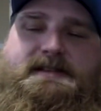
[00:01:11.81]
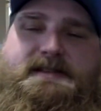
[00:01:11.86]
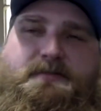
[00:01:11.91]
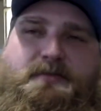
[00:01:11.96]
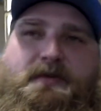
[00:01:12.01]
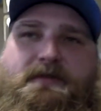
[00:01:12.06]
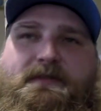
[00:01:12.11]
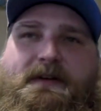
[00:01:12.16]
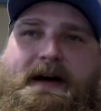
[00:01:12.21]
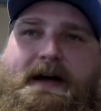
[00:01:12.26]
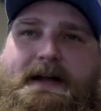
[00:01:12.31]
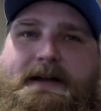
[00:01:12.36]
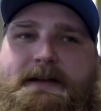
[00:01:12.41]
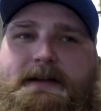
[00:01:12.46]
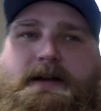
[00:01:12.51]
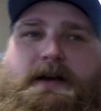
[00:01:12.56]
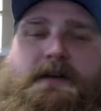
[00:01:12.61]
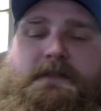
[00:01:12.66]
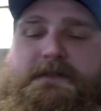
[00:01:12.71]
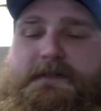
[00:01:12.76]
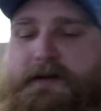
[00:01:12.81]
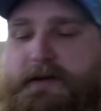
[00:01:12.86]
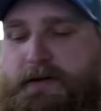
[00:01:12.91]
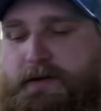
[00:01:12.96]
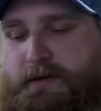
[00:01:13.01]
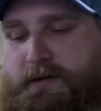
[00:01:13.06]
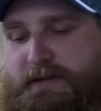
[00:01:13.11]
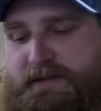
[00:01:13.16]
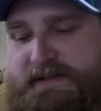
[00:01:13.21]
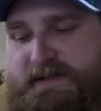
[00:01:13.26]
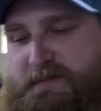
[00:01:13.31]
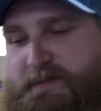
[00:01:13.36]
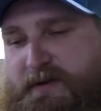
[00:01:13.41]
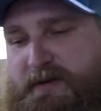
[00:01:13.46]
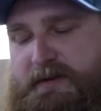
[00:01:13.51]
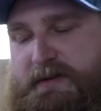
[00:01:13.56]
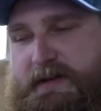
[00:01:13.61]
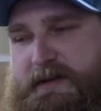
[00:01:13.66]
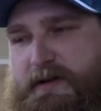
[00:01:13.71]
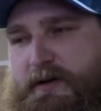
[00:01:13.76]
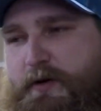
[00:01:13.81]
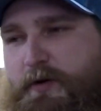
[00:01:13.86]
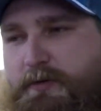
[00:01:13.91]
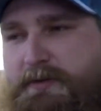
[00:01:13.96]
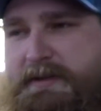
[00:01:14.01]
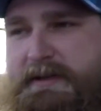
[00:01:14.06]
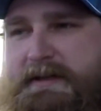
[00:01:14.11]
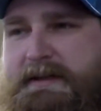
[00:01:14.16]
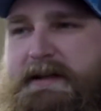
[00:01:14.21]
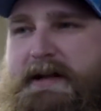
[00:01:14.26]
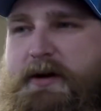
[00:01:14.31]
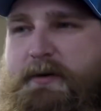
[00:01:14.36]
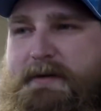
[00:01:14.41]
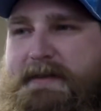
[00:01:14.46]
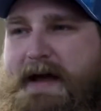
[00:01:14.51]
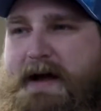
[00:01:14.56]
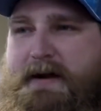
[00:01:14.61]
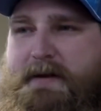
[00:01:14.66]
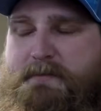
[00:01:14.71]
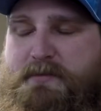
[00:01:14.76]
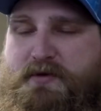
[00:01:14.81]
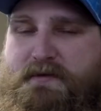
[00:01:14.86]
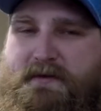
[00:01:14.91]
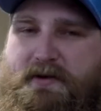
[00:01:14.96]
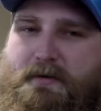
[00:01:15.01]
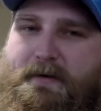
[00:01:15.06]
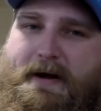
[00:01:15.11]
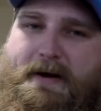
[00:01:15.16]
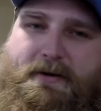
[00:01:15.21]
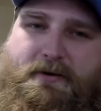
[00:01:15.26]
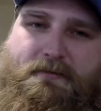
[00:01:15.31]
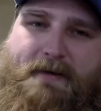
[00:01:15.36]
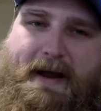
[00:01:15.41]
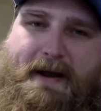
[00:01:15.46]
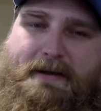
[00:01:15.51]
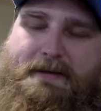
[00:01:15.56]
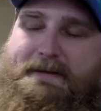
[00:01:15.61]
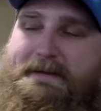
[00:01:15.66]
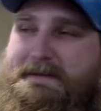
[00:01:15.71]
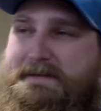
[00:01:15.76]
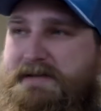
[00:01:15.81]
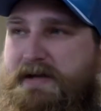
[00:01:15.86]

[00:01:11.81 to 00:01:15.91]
provide enough stability to hold it in there without it moving around and rattling.